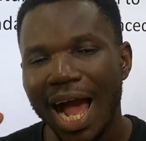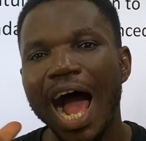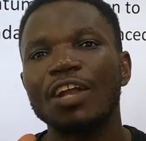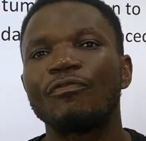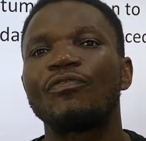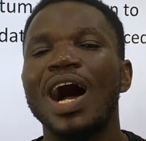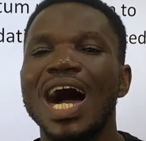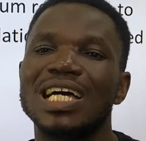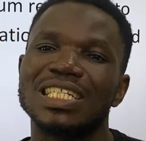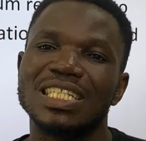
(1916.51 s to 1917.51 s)

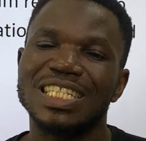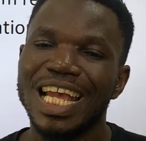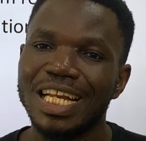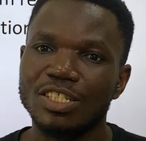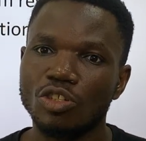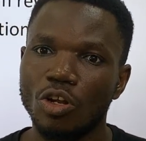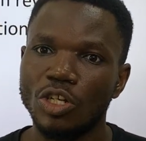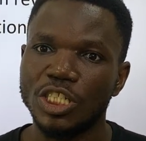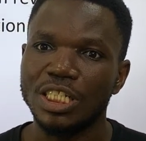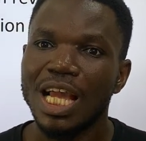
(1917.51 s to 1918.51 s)
Advanced
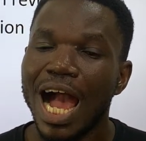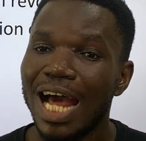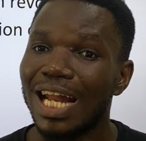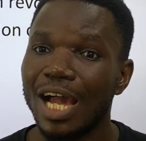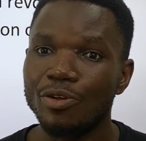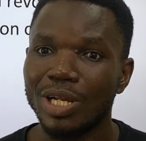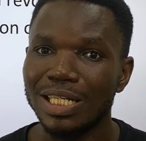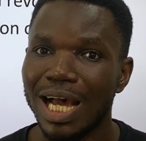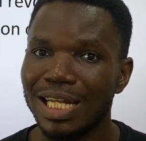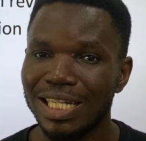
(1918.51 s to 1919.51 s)
technology and how you can
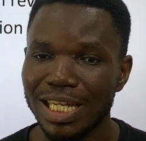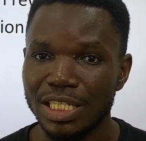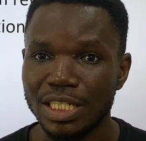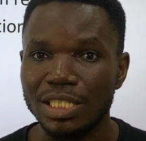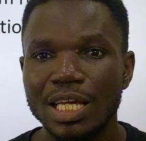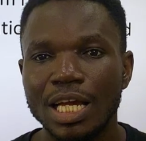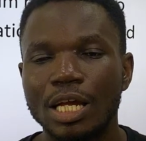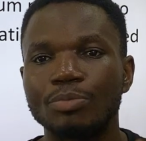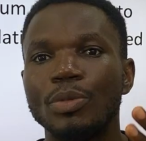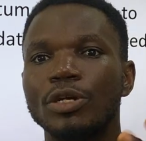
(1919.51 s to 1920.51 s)
harness it
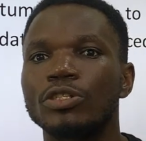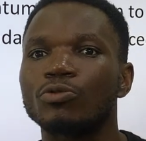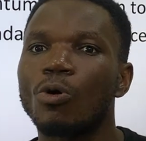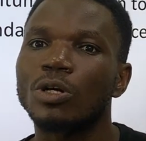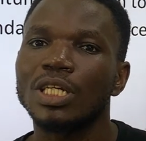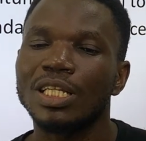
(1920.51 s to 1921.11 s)
in making what?